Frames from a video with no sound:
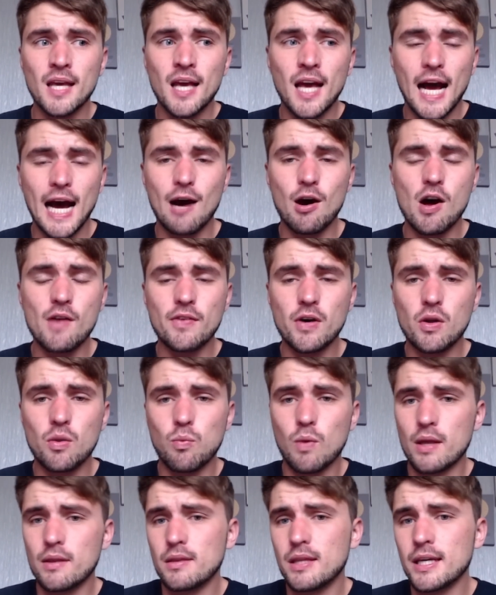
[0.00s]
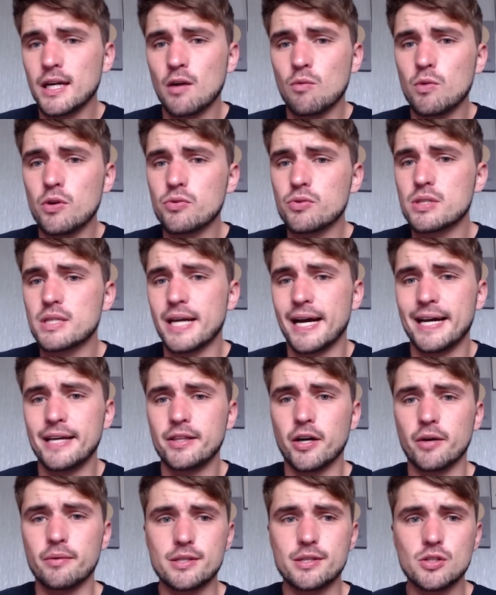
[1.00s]
However, the one thing I will say
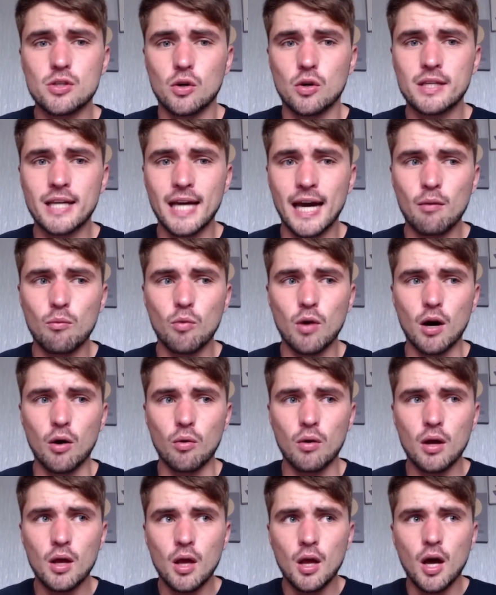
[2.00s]
though is Todd Cantwell.